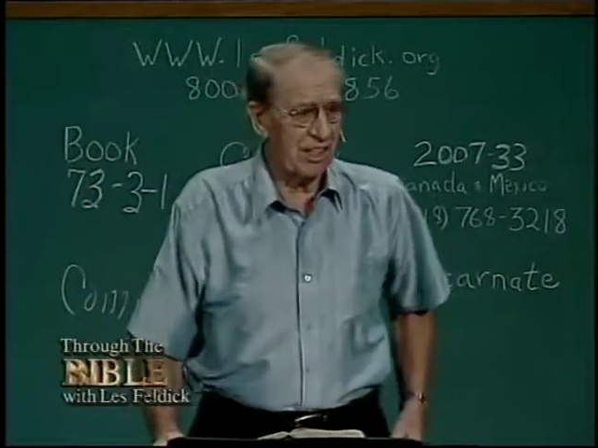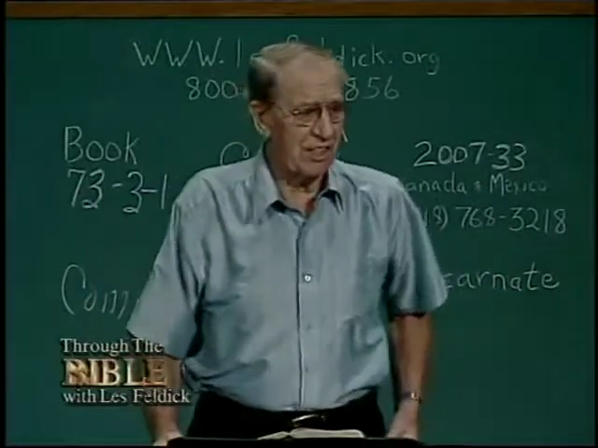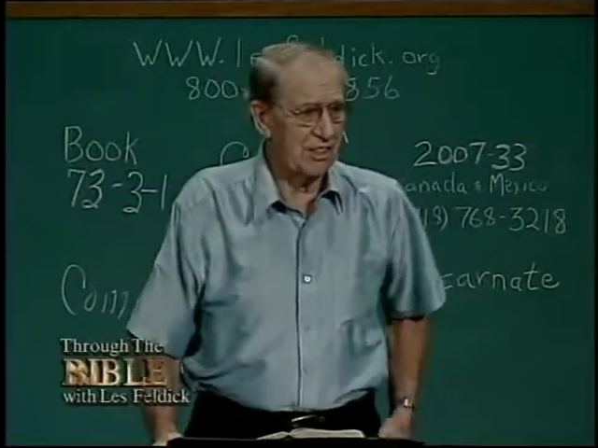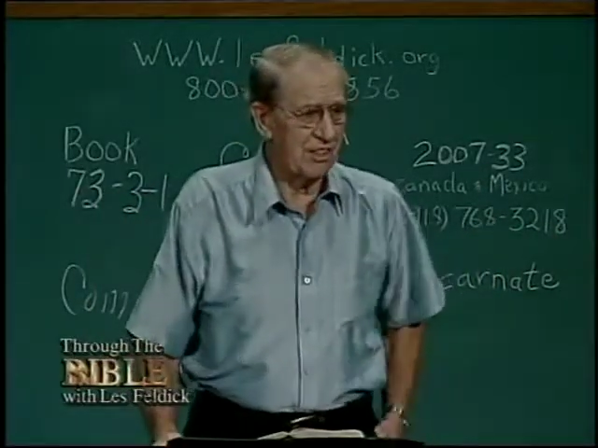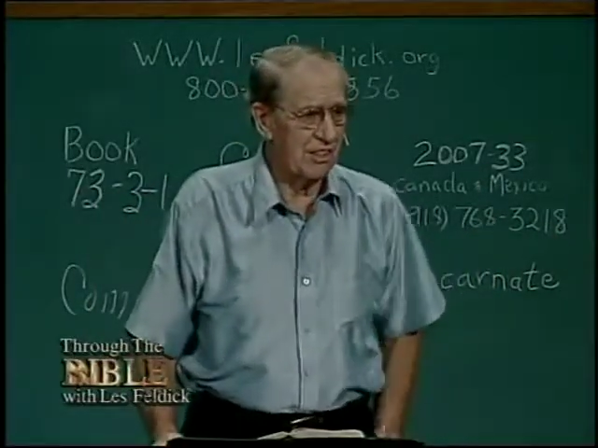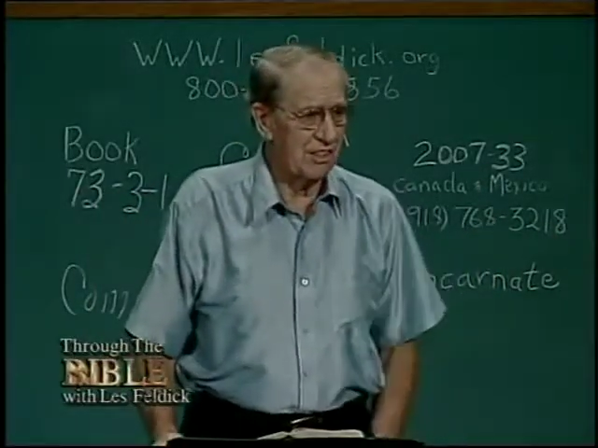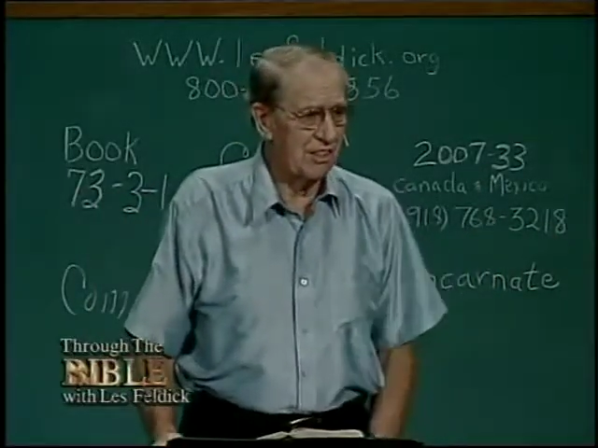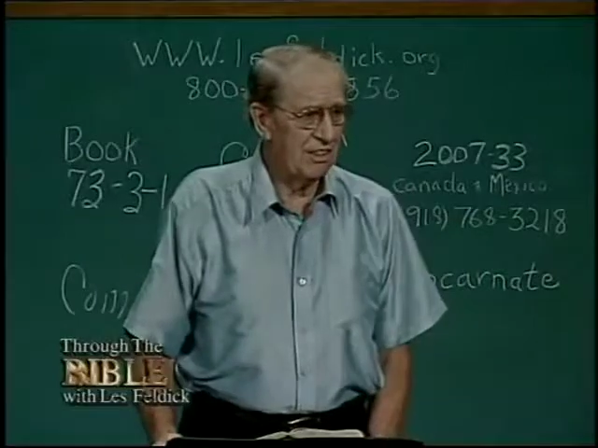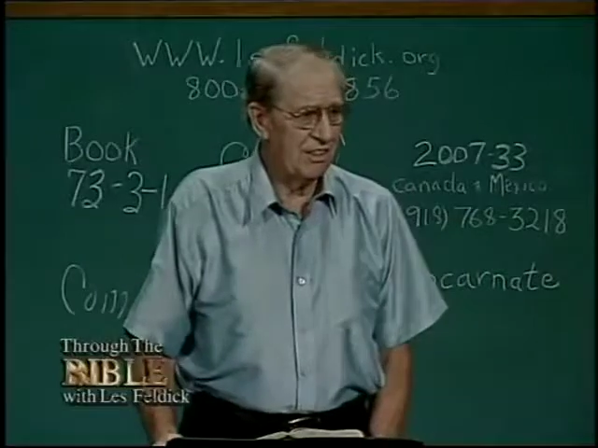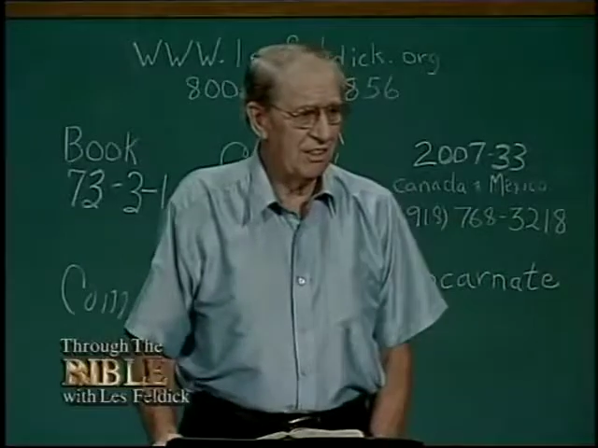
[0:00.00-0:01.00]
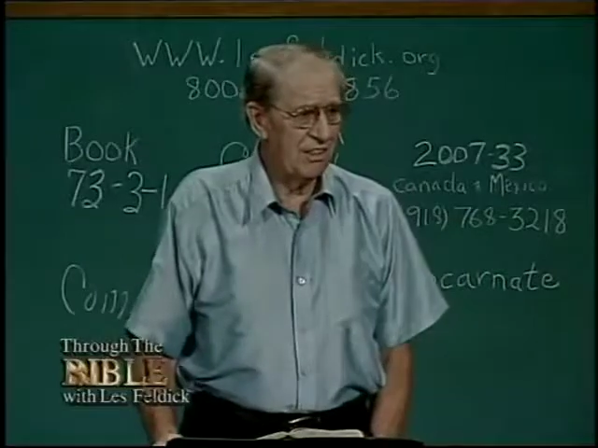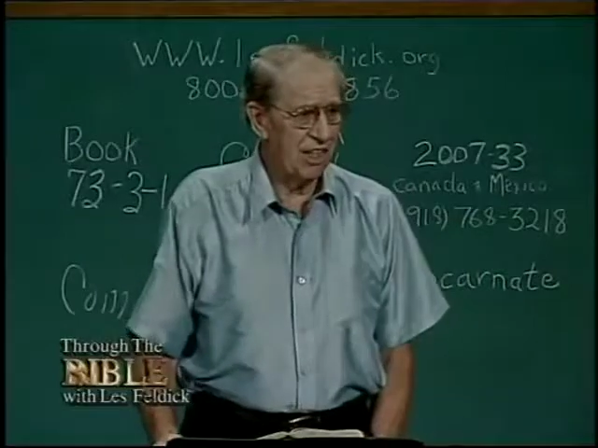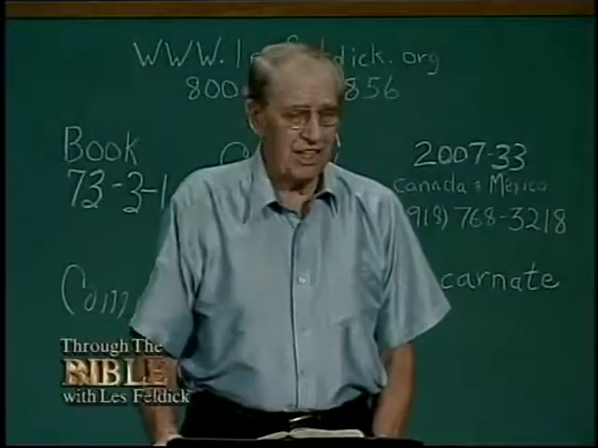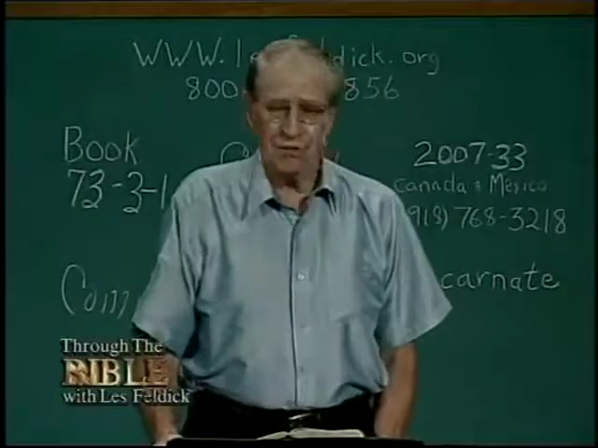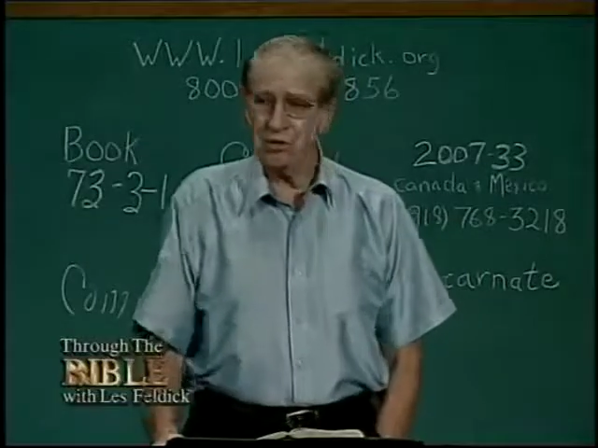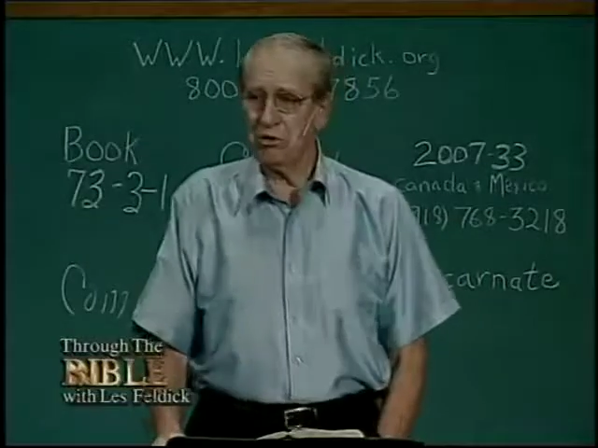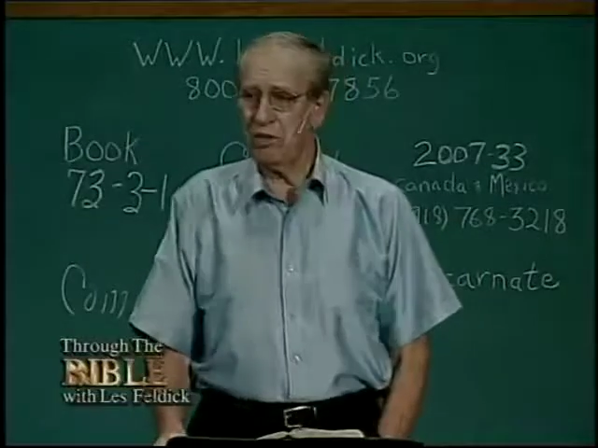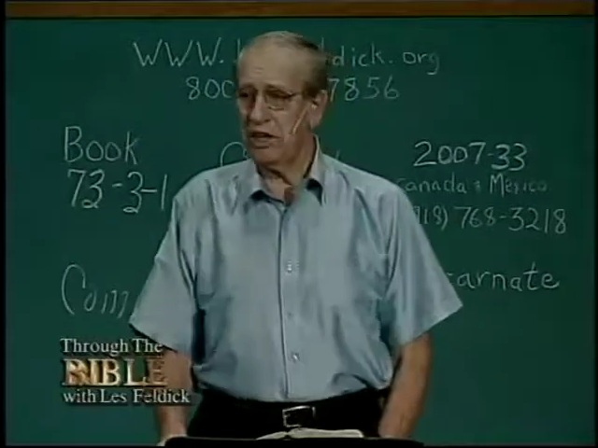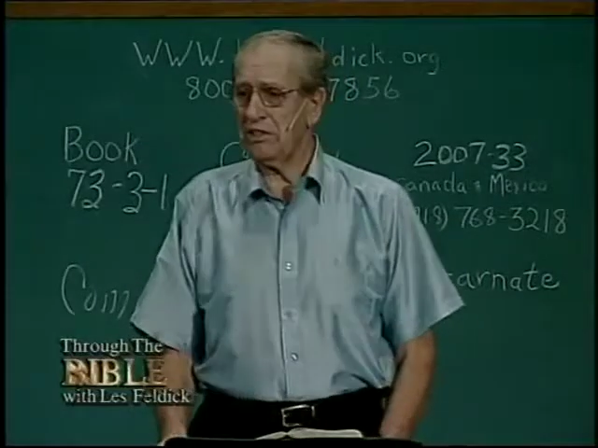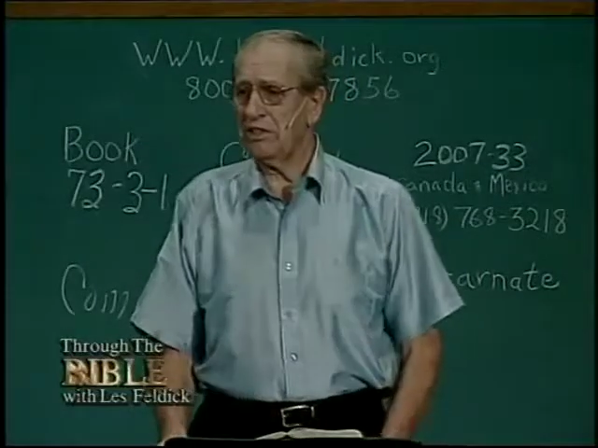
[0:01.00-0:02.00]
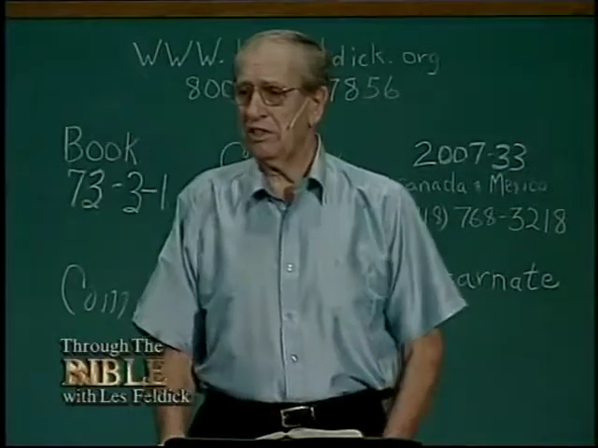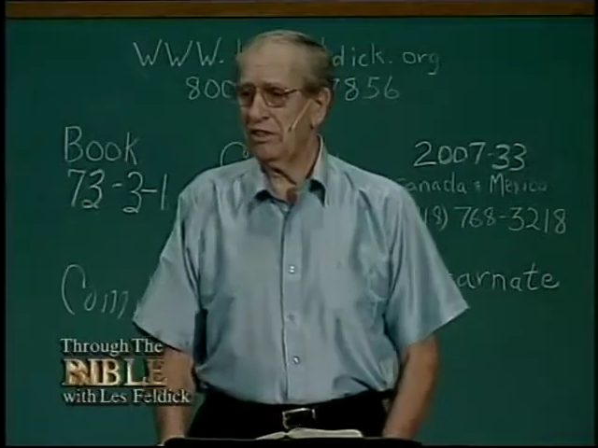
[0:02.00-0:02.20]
us, that he was rich,